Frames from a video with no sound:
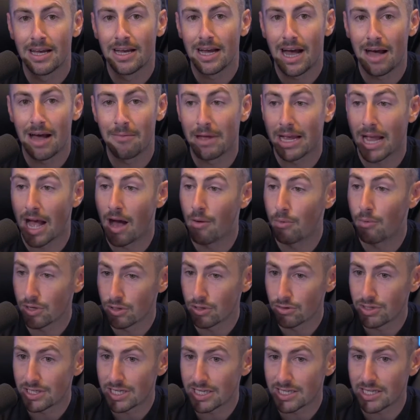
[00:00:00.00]
I'm like, I want to
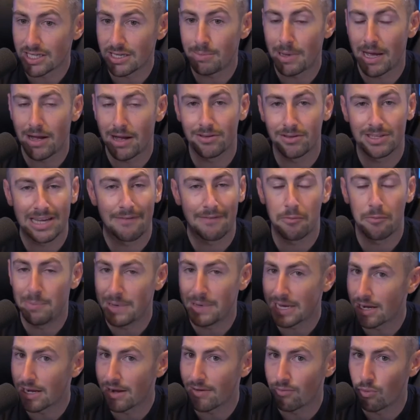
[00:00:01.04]
lose sixty pounds. I have a
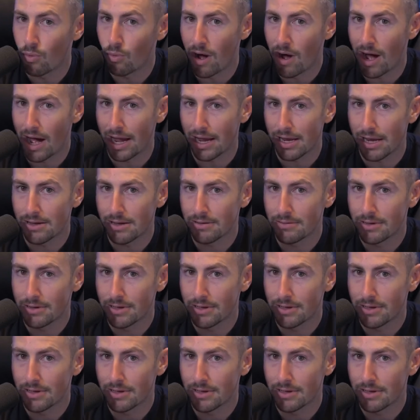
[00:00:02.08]
big enough why.